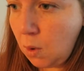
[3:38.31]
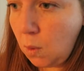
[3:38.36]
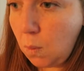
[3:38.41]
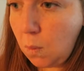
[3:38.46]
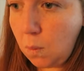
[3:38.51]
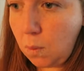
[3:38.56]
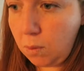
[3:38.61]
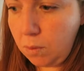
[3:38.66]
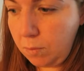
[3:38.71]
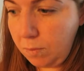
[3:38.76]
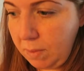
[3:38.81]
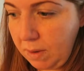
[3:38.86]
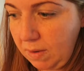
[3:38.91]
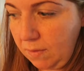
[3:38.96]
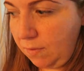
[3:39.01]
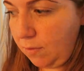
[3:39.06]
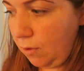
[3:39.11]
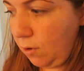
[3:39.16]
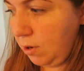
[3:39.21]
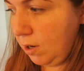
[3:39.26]
won't
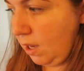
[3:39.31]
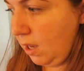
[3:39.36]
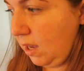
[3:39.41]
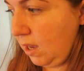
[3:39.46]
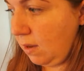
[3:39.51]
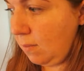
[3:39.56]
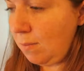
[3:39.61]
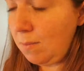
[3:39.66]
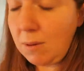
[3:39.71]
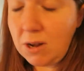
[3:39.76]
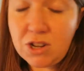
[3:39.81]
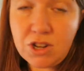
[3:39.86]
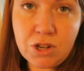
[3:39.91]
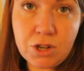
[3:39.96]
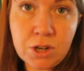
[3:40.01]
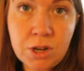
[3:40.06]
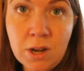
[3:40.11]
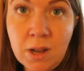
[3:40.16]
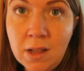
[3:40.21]
be vlogging much